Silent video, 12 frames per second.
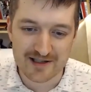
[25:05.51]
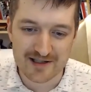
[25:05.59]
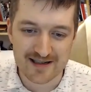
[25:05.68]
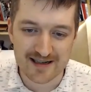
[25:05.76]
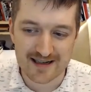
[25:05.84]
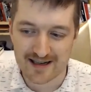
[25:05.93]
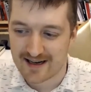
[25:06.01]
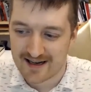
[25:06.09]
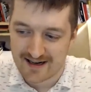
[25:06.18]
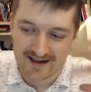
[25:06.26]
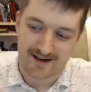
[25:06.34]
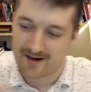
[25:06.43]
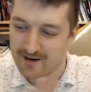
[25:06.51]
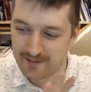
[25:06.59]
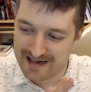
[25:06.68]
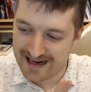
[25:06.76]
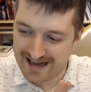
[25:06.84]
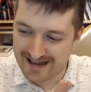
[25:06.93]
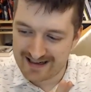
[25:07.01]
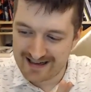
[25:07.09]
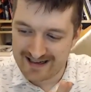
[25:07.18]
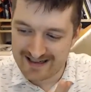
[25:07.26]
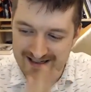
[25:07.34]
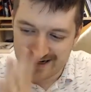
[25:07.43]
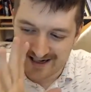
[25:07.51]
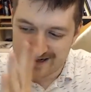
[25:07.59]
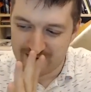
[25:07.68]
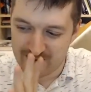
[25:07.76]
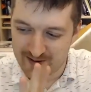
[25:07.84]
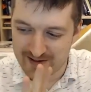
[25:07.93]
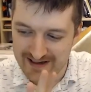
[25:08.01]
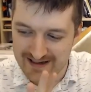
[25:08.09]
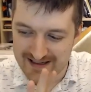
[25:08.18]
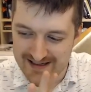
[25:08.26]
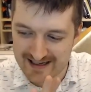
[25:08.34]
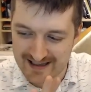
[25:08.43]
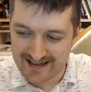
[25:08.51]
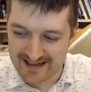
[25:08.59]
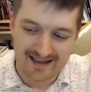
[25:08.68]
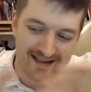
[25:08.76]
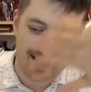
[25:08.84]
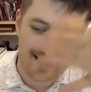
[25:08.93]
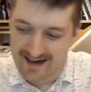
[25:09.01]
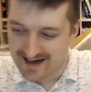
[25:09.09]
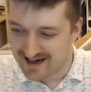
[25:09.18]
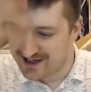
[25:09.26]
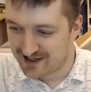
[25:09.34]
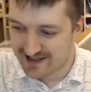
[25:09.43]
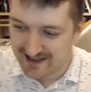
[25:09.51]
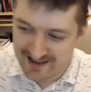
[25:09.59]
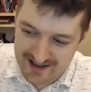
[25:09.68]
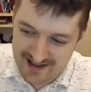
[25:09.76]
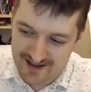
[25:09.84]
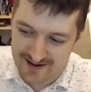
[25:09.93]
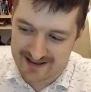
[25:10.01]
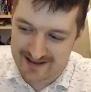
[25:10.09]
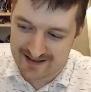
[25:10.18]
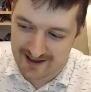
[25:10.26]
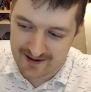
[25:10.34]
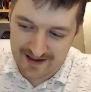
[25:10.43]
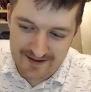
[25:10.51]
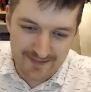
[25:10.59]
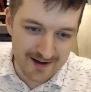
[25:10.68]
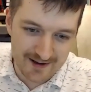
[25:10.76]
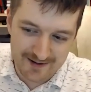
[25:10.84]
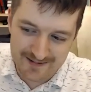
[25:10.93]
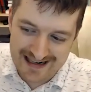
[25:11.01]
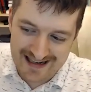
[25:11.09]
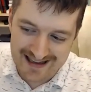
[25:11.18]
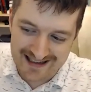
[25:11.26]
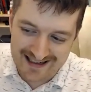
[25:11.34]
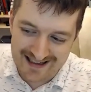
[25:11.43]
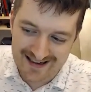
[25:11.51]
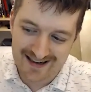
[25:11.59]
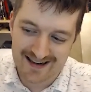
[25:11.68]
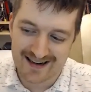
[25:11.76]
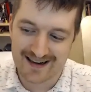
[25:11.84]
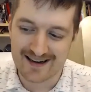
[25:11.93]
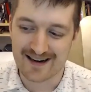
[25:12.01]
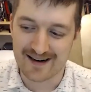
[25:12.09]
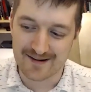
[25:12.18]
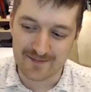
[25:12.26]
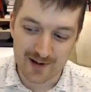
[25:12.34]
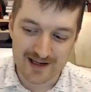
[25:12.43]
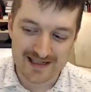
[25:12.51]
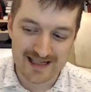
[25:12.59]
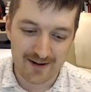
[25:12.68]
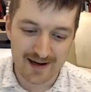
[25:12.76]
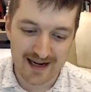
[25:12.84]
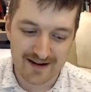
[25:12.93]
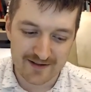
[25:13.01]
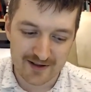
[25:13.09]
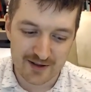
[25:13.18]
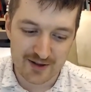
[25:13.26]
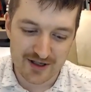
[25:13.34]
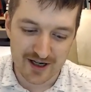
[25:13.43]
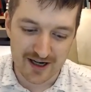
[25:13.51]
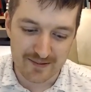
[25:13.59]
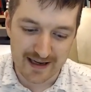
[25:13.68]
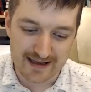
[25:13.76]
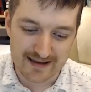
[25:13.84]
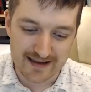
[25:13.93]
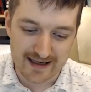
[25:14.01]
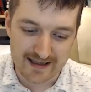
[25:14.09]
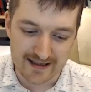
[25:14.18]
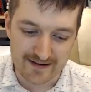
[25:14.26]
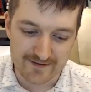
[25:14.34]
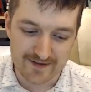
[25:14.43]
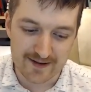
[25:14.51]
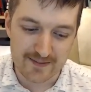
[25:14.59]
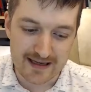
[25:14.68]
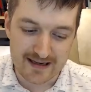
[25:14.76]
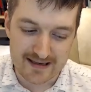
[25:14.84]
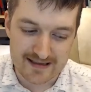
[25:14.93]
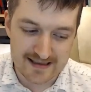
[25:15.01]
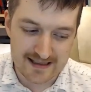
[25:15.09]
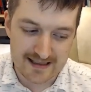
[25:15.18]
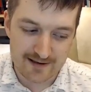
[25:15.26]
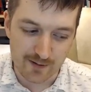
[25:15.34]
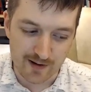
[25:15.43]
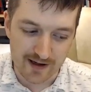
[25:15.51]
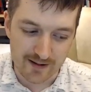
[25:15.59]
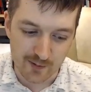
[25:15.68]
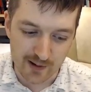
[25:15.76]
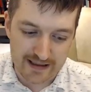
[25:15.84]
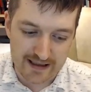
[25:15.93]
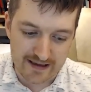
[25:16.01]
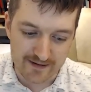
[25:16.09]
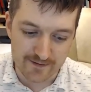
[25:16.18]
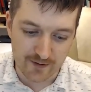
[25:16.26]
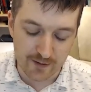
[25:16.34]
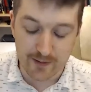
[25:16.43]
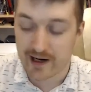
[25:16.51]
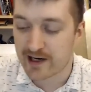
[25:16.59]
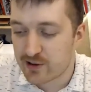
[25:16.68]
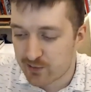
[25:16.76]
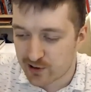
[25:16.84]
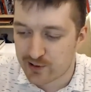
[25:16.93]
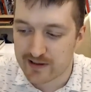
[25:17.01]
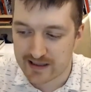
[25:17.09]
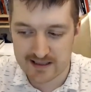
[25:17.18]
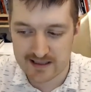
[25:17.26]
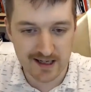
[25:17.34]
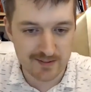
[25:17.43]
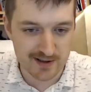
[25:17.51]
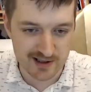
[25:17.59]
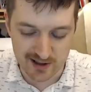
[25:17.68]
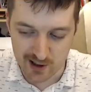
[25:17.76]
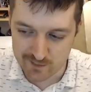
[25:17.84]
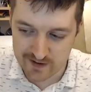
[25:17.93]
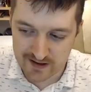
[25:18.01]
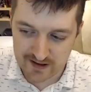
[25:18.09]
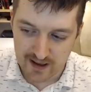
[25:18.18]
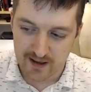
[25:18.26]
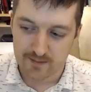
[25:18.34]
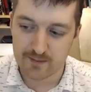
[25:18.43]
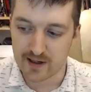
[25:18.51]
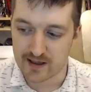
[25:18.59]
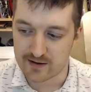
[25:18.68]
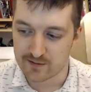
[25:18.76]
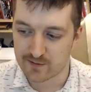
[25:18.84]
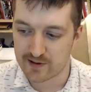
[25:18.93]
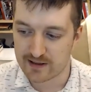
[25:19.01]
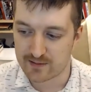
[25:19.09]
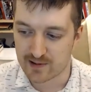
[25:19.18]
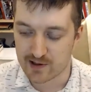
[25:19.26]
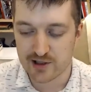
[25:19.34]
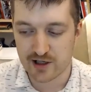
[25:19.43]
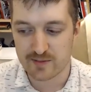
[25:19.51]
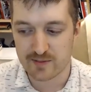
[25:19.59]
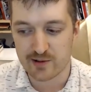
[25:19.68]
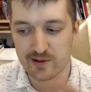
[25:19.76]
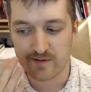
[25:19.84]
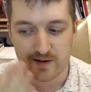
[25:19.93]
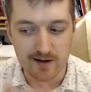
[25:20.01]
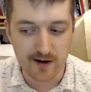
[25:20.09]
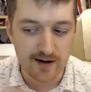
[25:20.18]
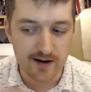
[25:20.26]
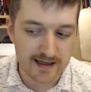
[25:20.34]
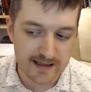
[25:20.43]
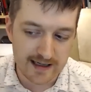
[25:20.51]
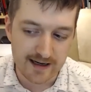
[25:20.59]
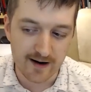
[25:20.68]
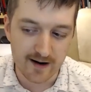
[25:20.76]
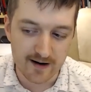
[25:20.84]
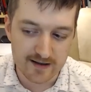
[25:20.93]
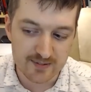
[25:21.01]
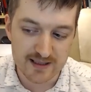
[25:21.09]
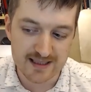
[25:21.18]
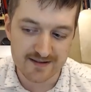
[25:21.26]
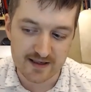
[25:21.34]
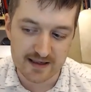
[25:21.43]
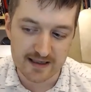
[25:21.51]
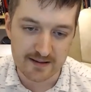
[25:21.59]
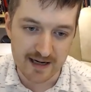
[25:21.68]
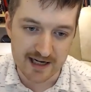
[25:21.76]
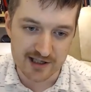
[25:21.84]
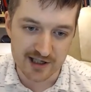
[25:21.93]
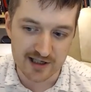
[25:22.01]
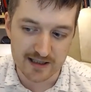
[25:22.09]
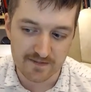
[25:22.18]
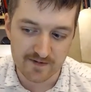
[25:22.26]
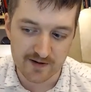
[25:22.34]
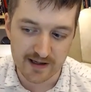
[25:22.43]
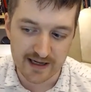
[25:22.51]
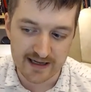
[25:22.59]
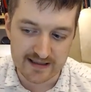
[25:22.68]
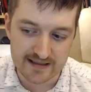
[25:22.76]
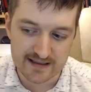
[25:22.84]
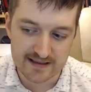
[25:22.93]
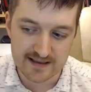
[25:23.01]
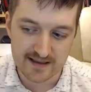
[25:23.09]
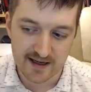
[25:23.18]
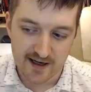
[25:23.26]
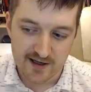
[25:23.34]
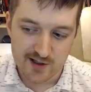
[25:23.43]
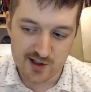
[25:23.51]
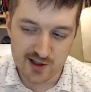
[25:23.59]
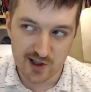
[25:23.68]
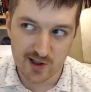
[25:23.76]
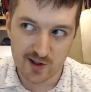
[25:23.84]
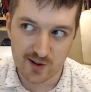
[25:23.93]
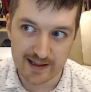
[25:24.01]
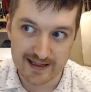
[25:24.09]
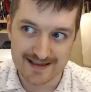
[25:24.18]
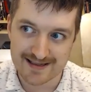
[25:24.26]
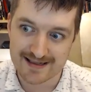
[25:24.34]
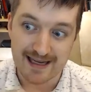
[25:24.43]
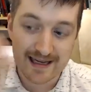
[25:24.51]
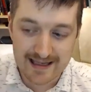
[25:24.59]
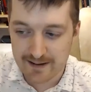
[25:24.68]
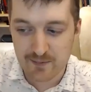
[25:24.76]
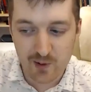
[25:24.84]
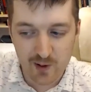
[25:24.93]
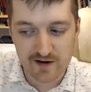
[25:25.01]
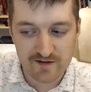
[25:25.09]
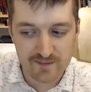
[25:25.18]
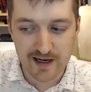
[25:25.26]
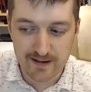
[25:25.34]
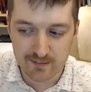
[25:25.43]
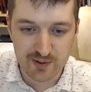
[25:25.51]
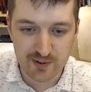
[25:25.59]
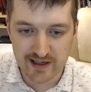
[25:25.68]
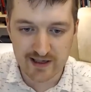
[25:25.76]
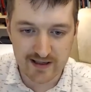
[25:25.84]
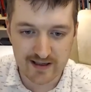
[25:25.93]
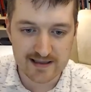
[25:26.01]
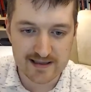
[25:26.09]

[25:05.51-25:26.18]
Just like reality is kind of annoying and silly. I just need to go into create my own reality. Whereas now I have a new job at like Vim AEC where I'm working for, we're doing desktop because of COVID, but really we're also going to be doing VR and AR, specifically Magic Leap for AEC. So it's taking more of my brain.